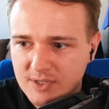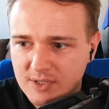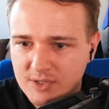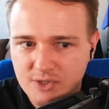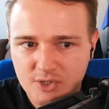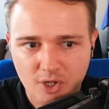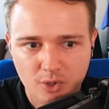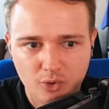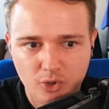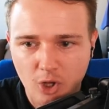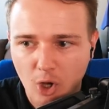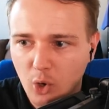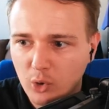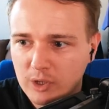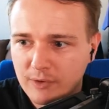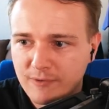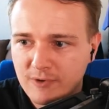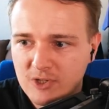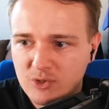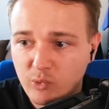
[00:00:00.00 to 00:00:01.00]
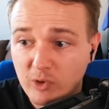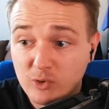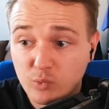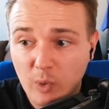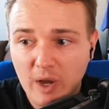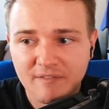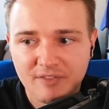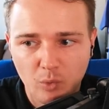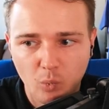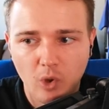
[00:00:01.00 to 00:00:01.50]
So goal difference was, we
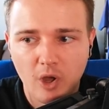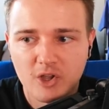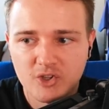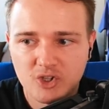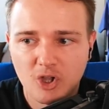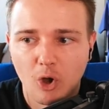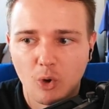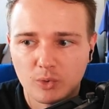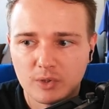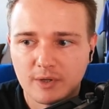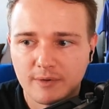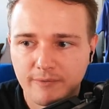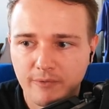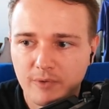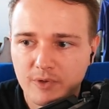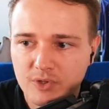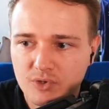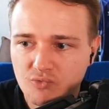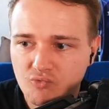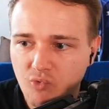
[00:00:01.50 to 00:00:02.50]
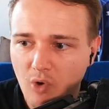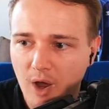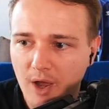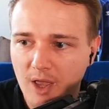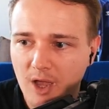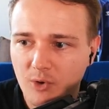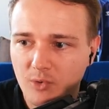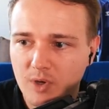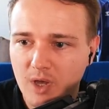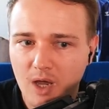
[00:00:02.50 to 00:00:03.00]
have the worst goal difference. Right,
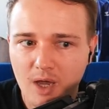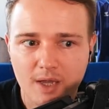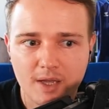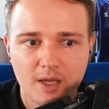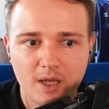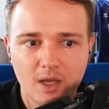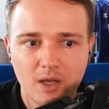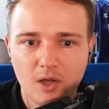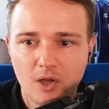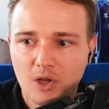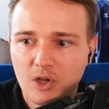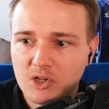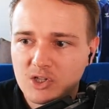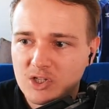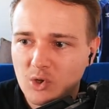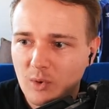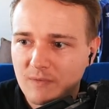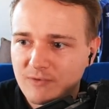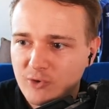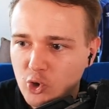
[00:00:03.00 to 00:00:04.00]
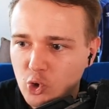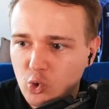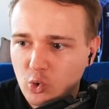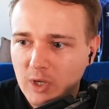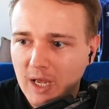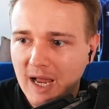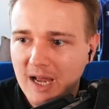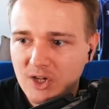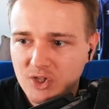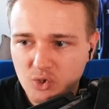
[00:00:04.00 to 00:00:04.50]
okay. So if
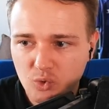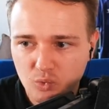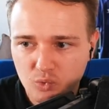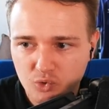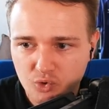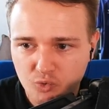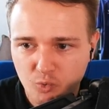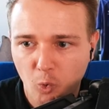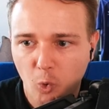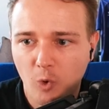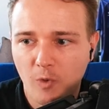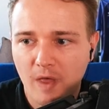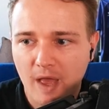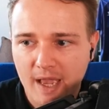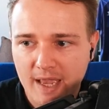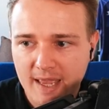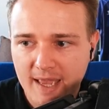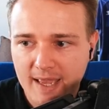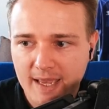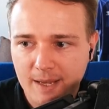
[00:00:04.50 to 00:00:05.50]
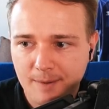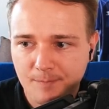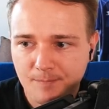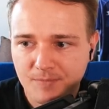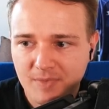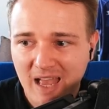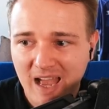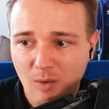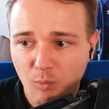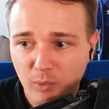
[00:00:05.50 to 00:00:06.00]
Newcastle draw their game
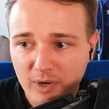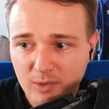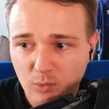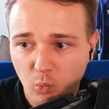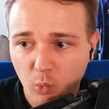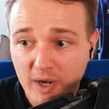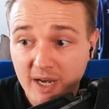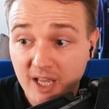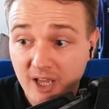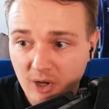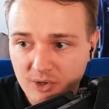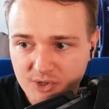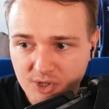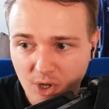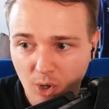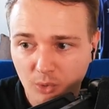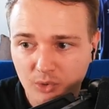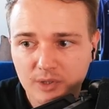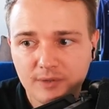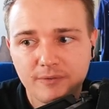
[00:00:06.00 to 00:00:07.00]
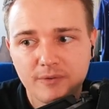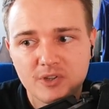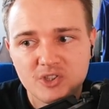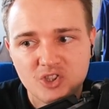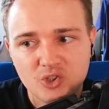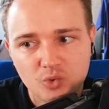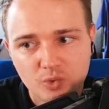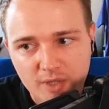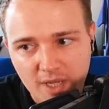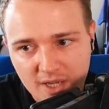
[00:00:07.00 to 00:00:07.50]
and we win, it goes to goal difference,
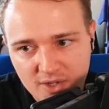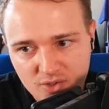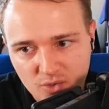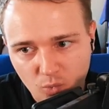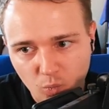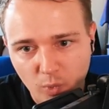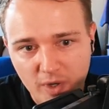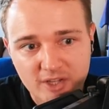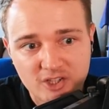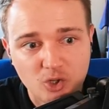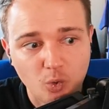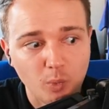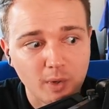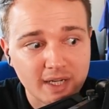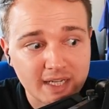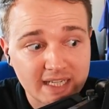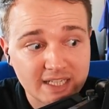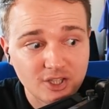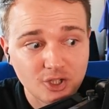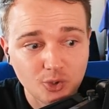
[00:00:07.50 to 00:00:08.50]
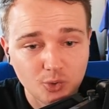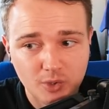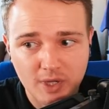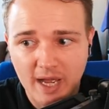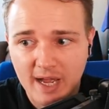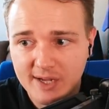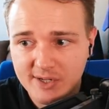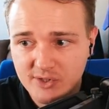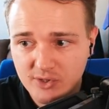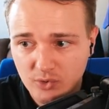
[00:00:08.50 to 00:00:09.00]
Newcastle win. So we need
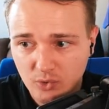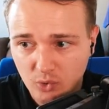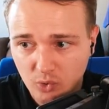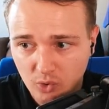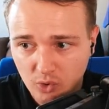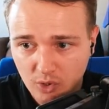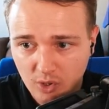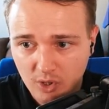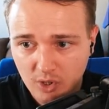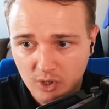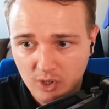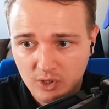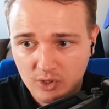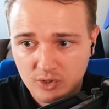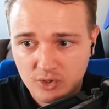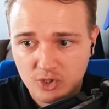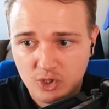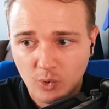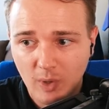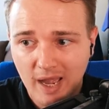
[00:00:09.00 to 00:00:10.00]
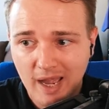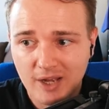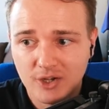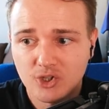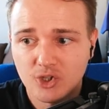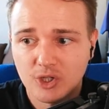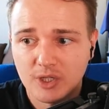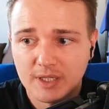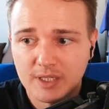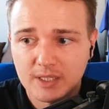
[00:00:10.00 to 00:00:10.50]
Newcastle to
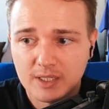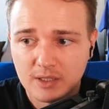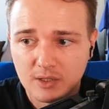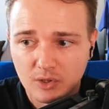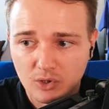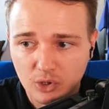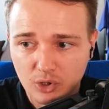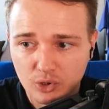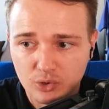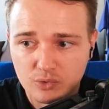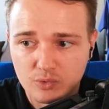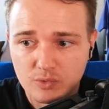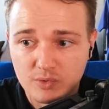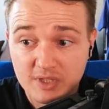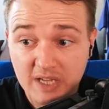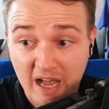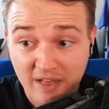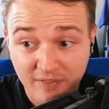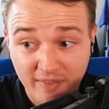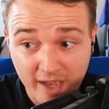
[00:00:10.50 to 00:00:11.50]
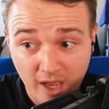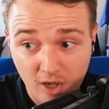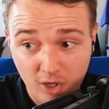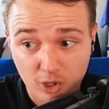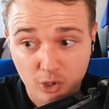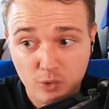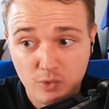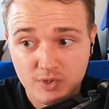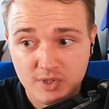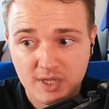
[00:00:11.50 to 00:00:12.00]
actually lose, and they are
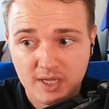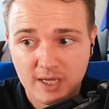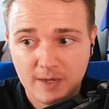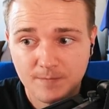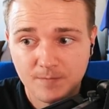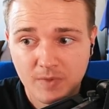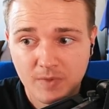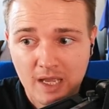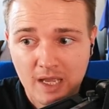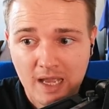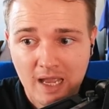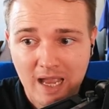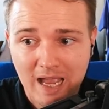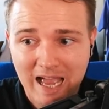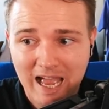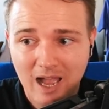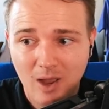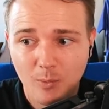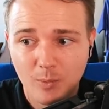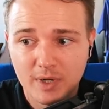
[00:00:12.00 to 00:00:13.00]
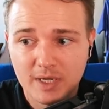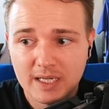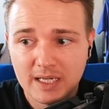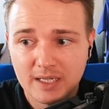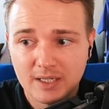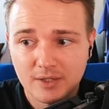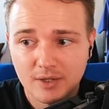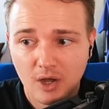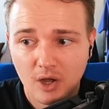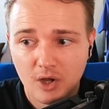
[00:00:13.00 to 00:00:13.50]
losing. And we
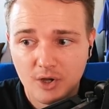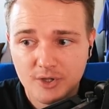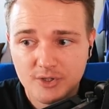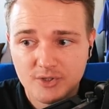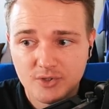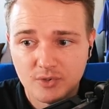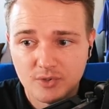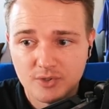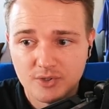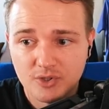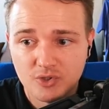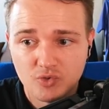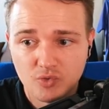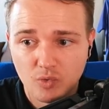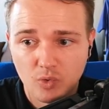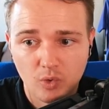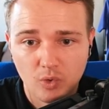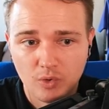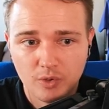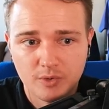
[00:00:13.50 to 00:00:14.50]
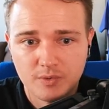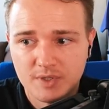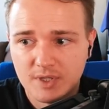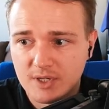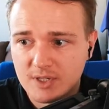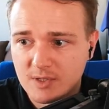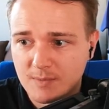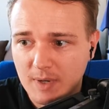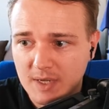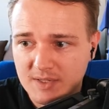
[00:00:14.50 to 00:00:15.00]
need Arsenal to draw or lose. It
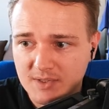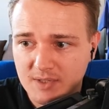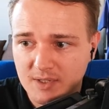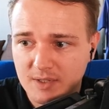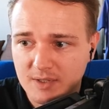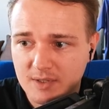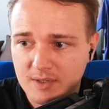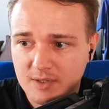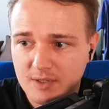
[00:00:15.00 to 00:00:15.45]
doesn't matter.